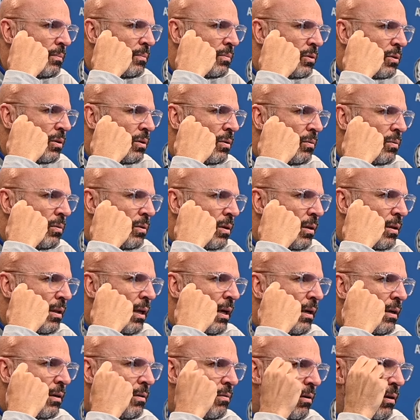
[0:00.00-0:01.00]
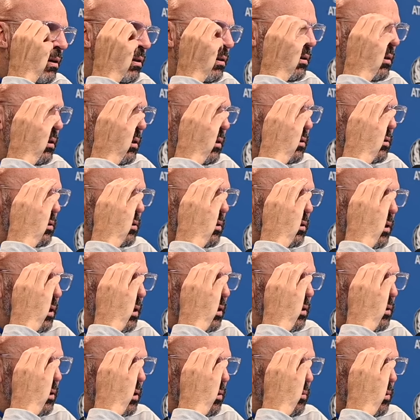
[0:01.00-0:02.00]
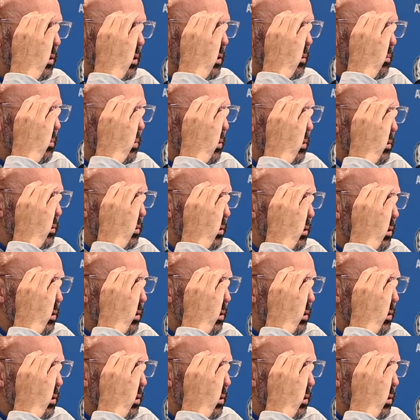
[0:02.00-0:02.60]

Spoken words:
So a lot of great things tonight that we can build